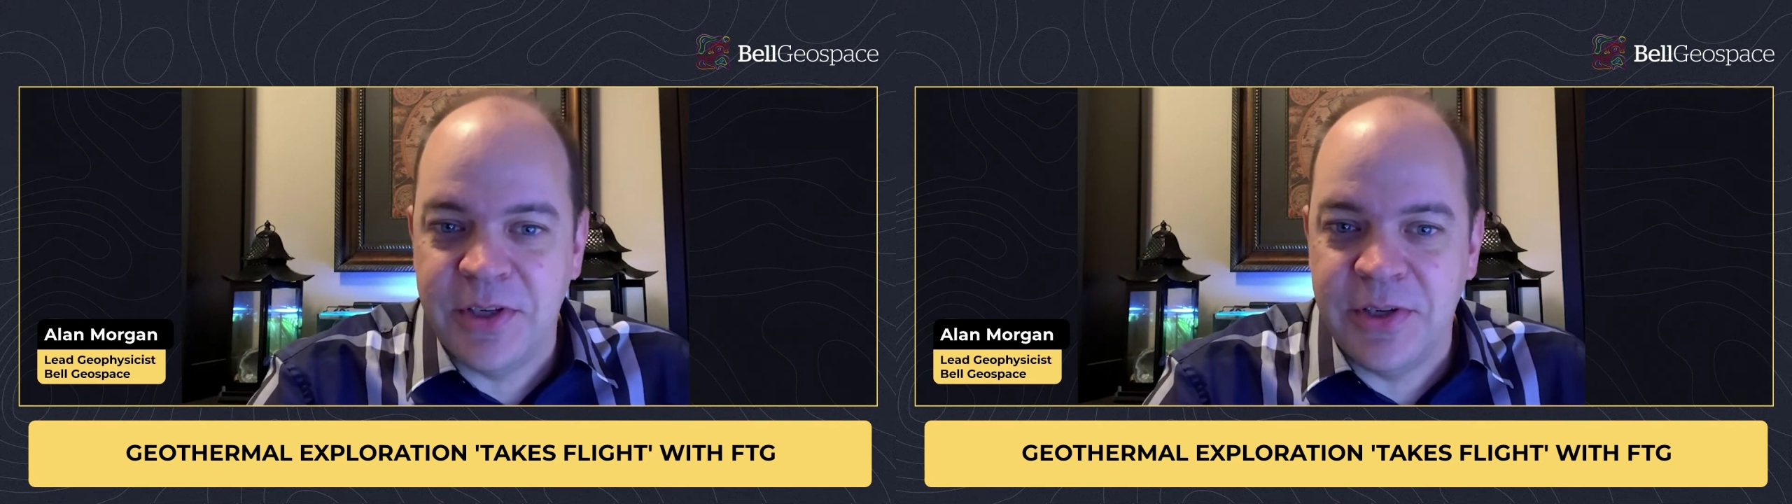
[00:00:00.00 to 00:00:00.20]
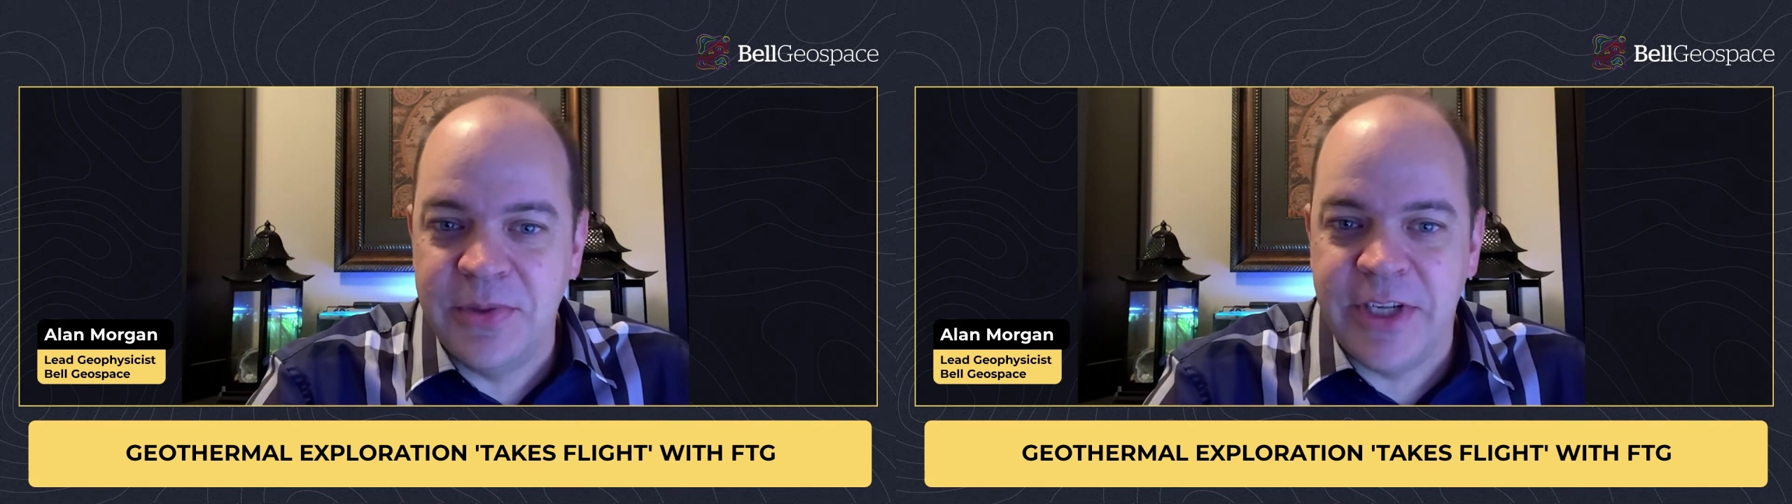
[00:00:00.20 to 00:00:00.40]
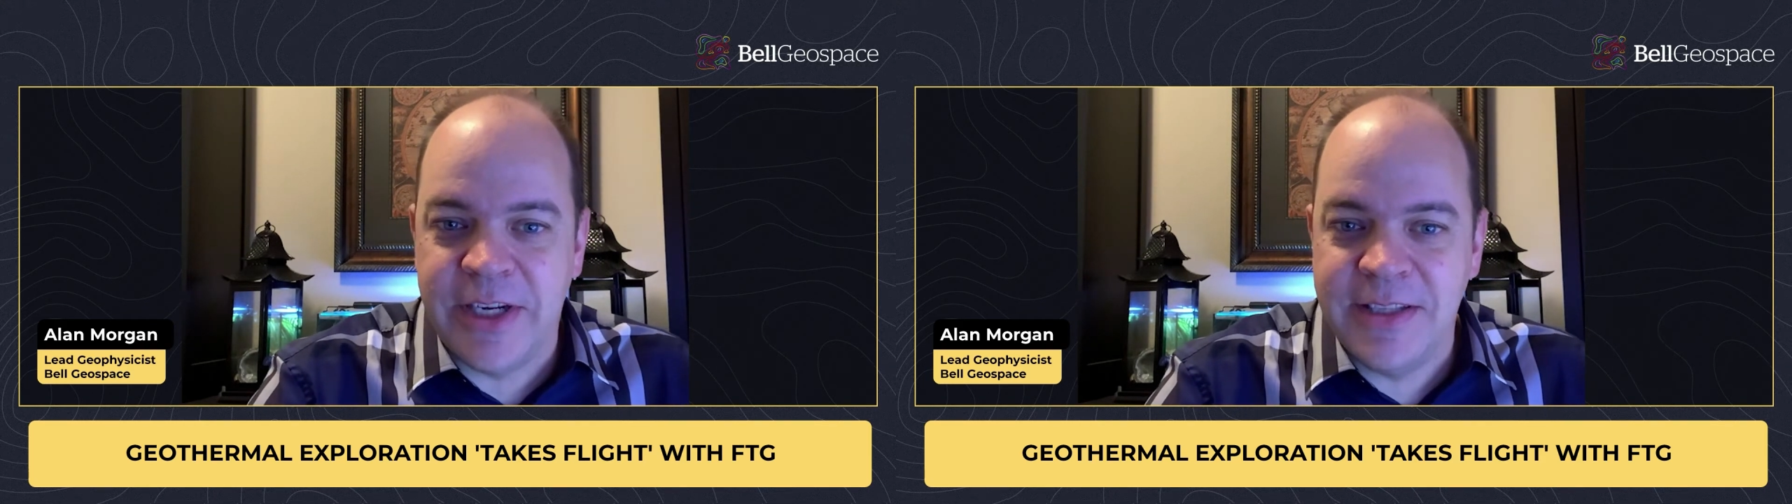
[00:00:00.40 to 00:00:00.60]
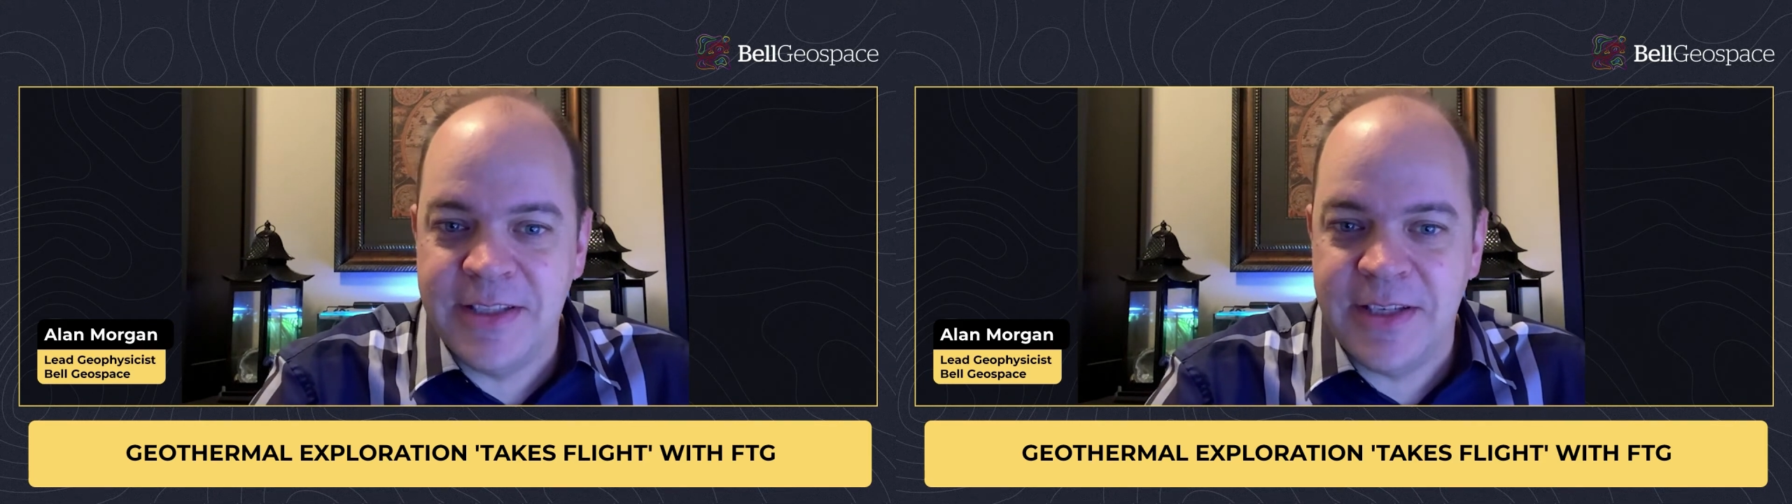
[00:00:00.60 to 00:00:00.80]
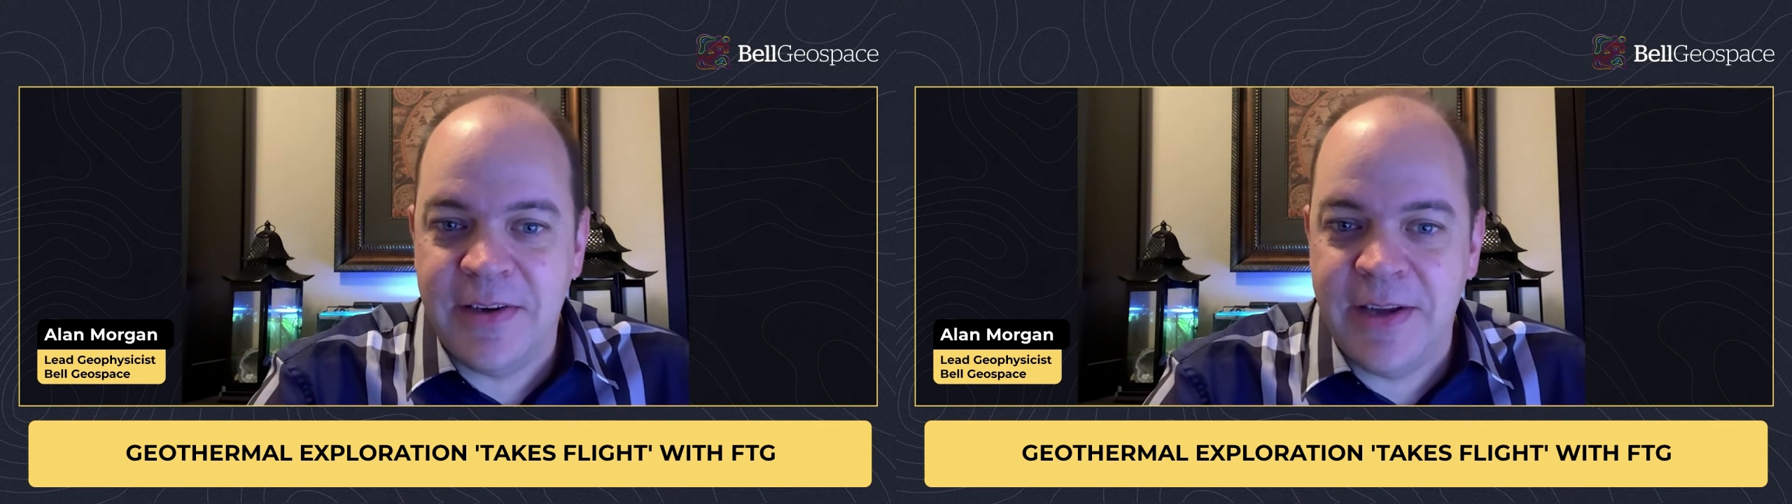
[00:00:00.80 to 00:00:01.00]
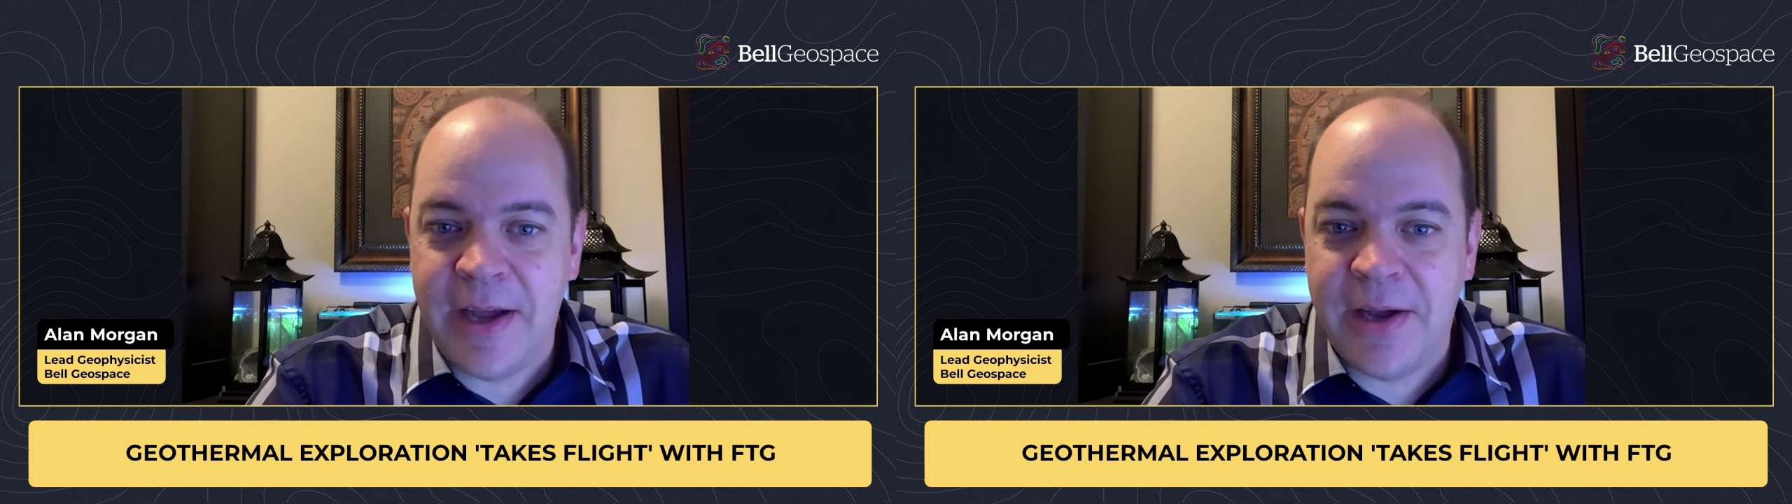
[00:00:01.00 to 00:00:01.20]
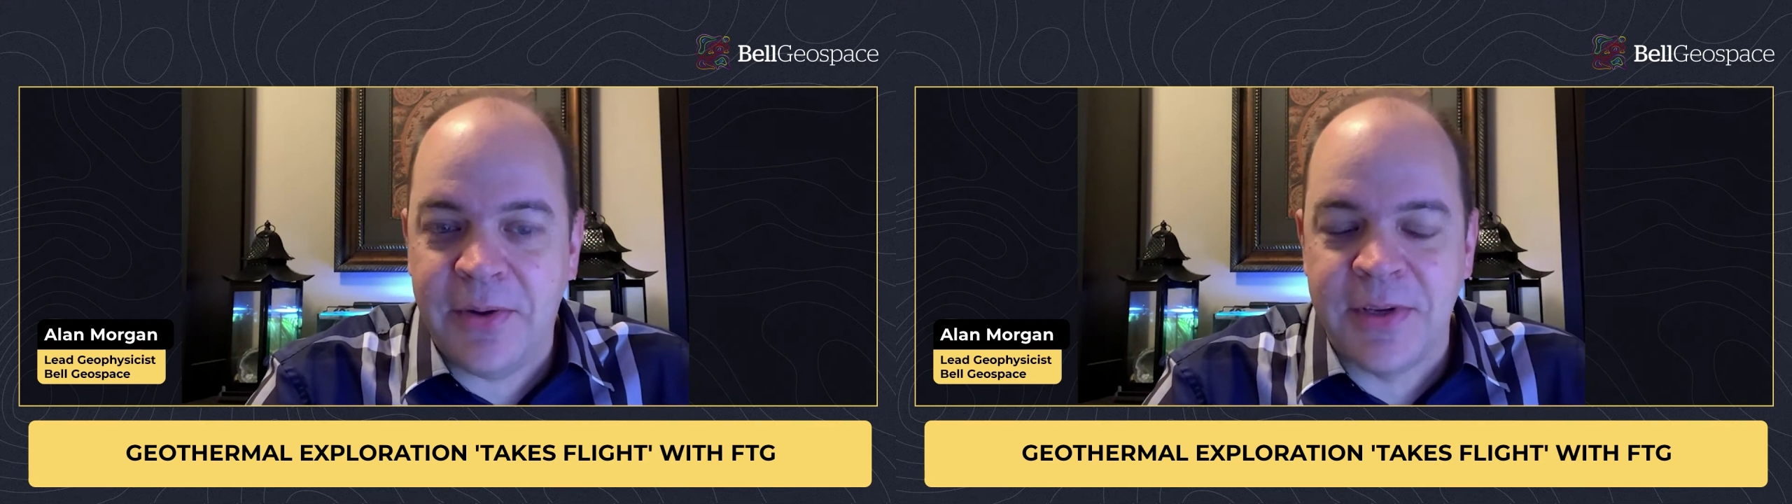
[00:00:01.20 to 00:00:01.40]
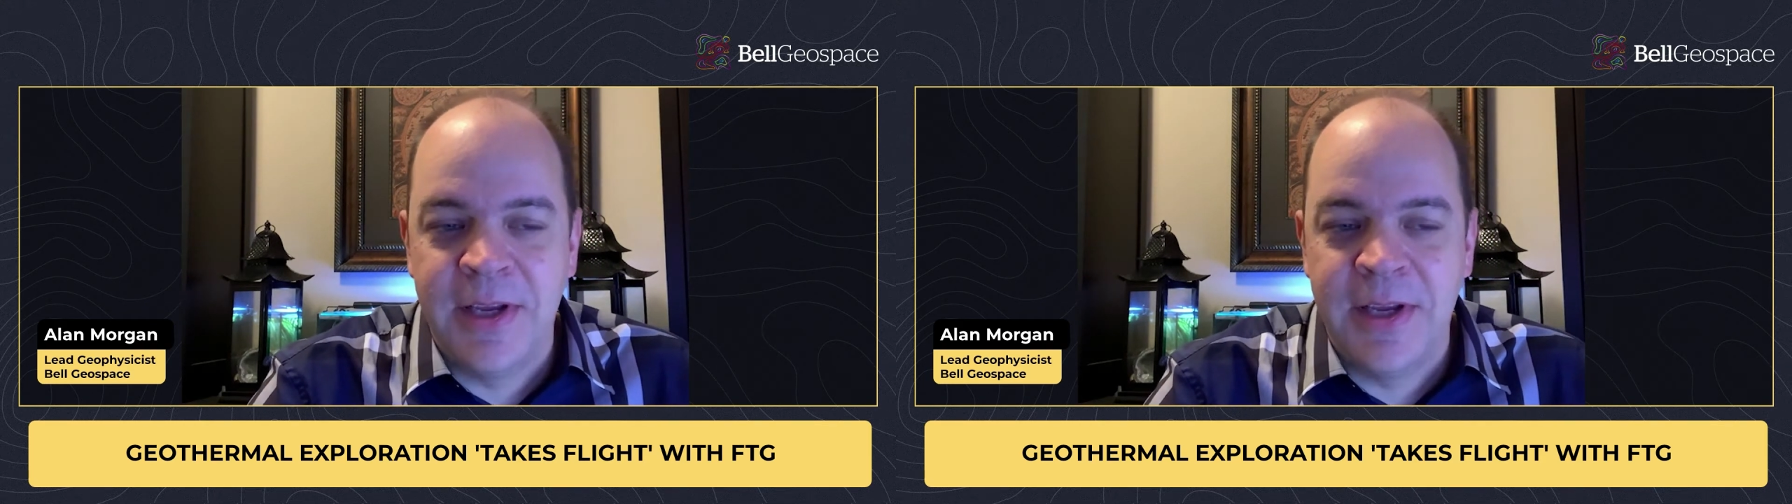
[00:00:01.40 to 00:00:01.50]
go check this area out.